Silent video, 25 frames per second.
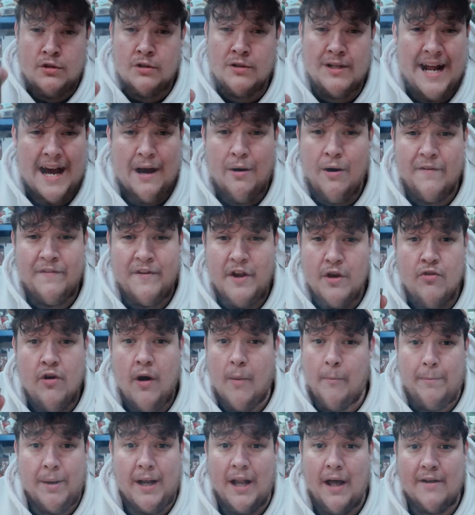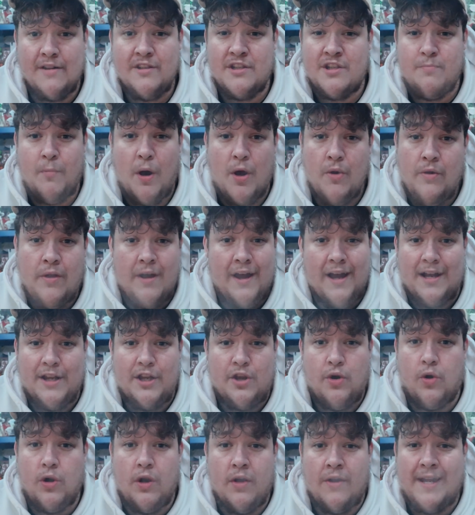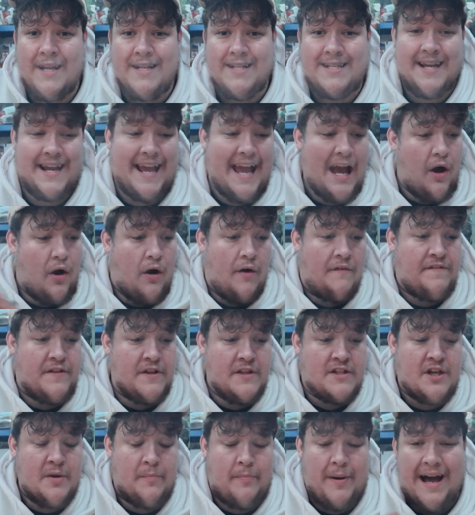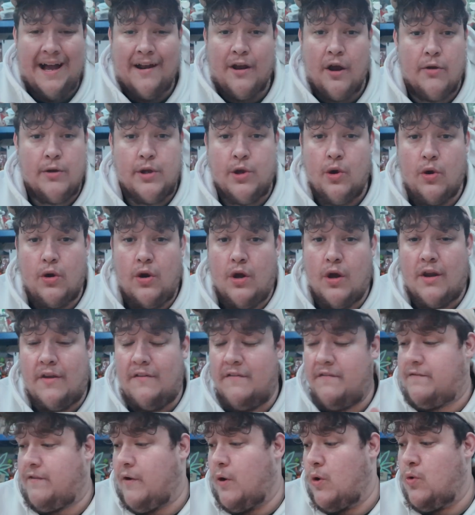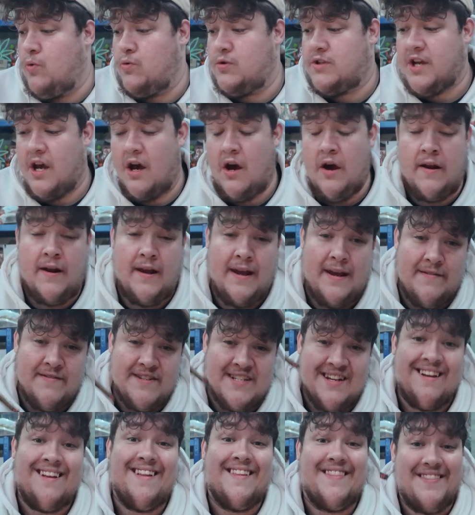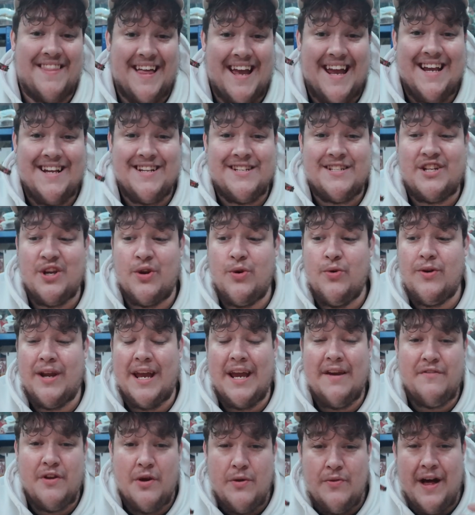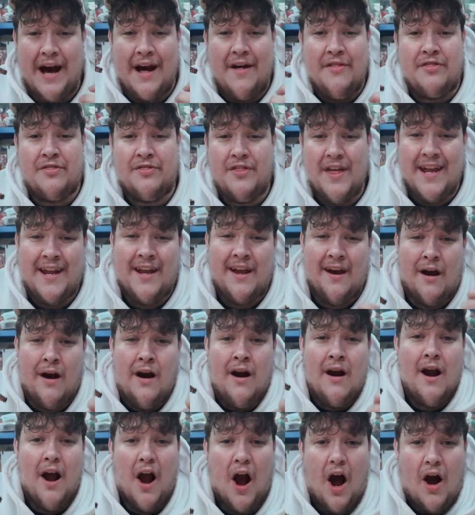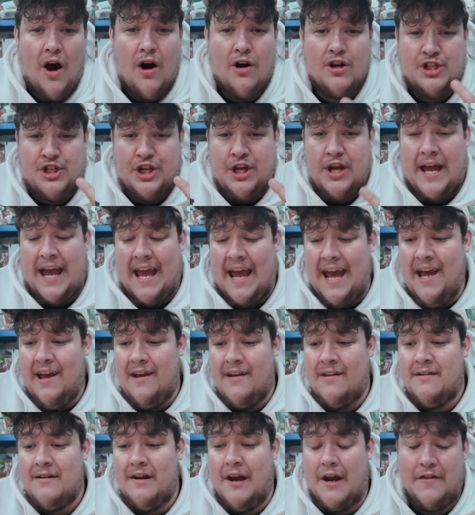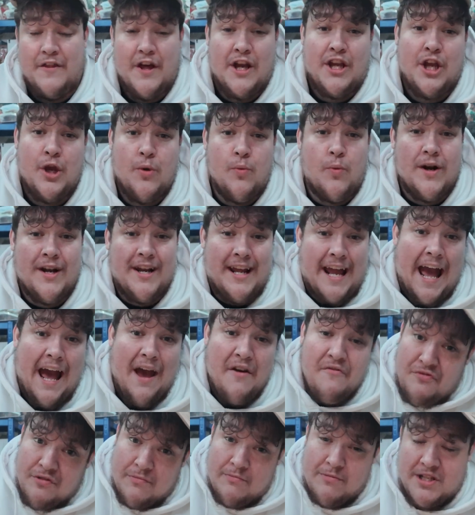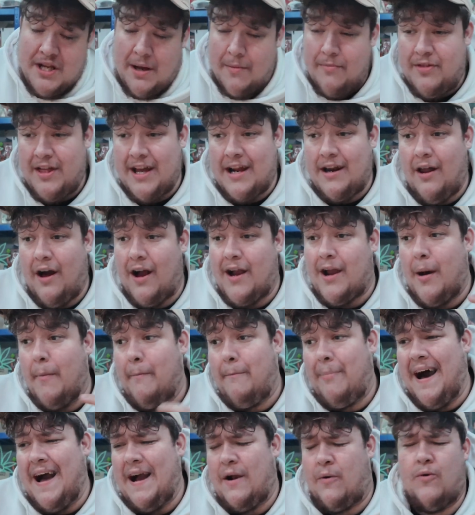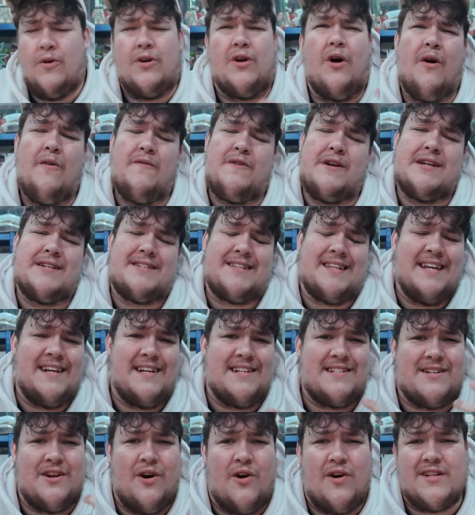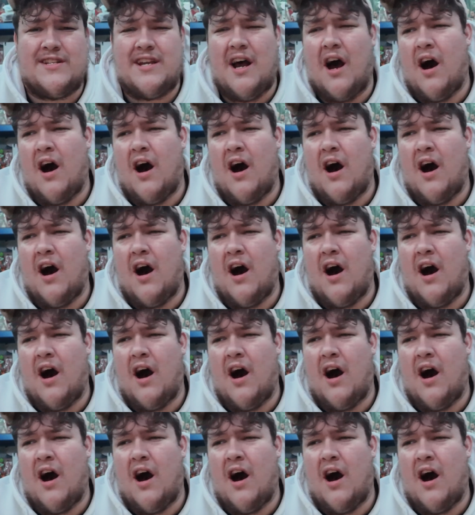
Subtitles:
Now, if you're a blunt smoker and you're looking to get off the tobacco, you're looking for alternatives, these do give you that thicker, harsher hit that you would get from something like a backwood. Obviously, it's not as